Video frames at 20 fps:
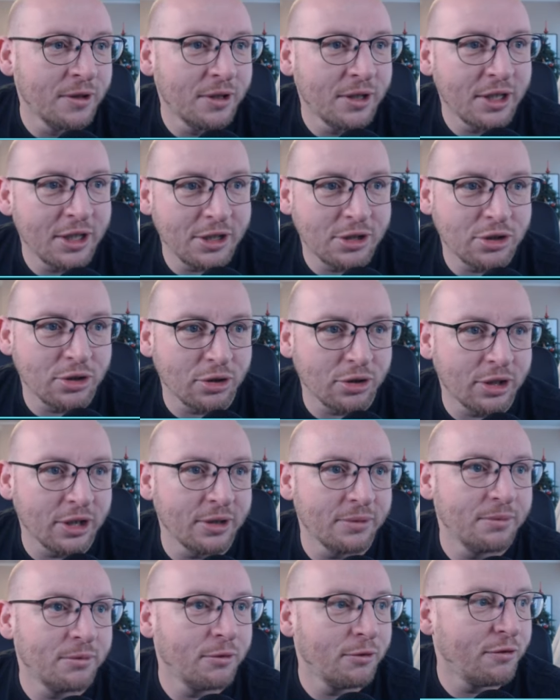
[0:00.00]
He's took
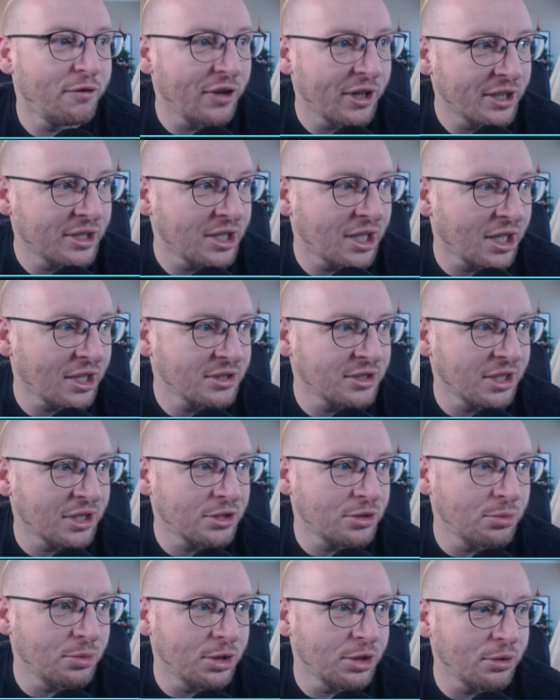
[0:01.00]
it. Fantastic.
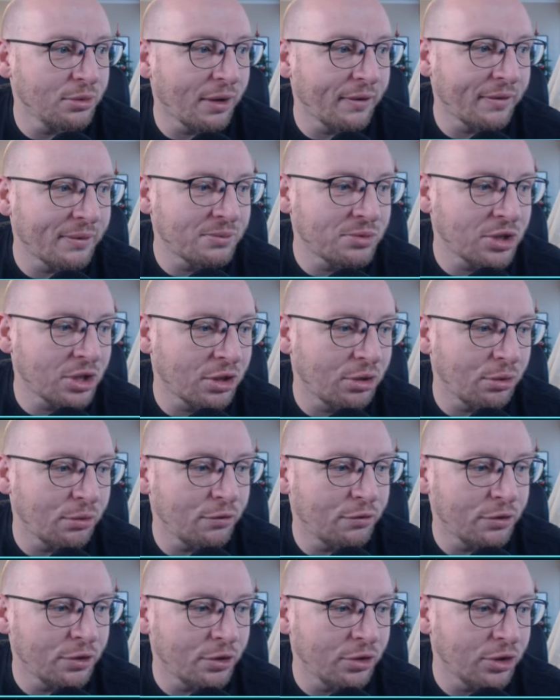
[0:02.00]
So we do have him secured
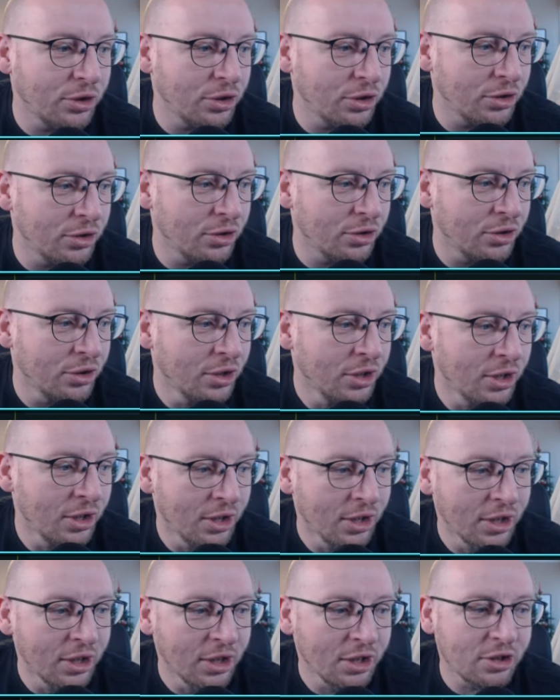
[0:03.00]
for another year,
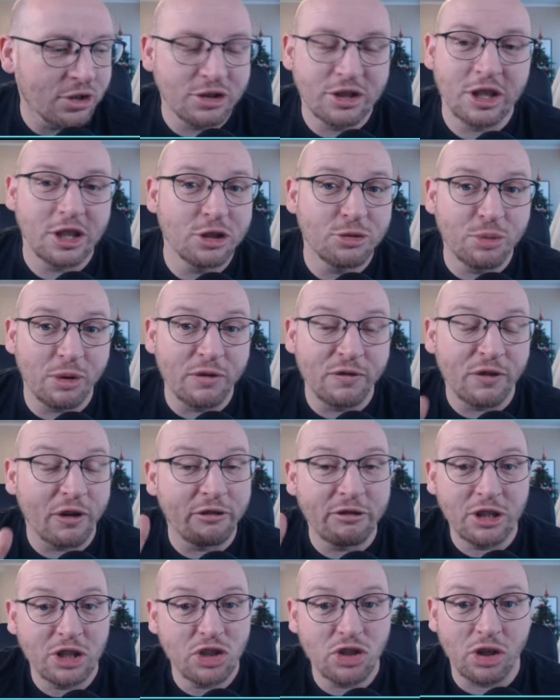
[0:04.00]
because he's been
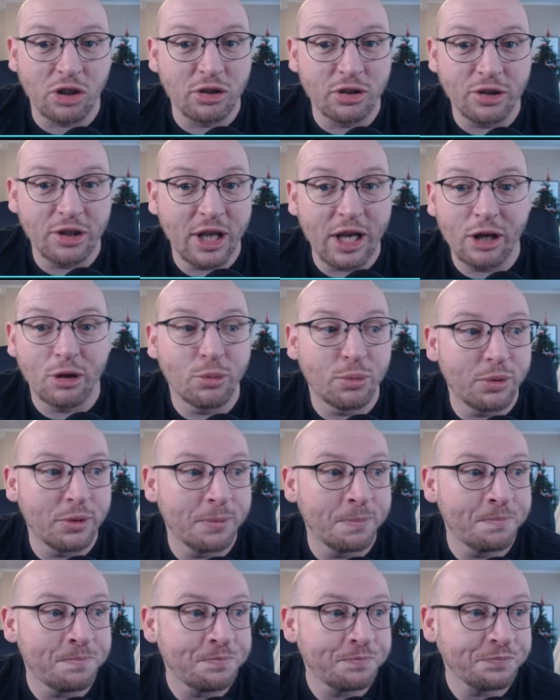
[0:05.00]
very solid
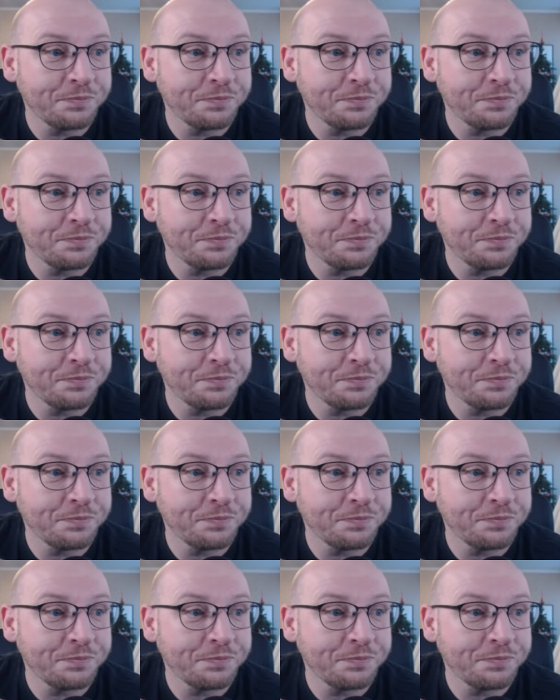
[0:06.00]
helping.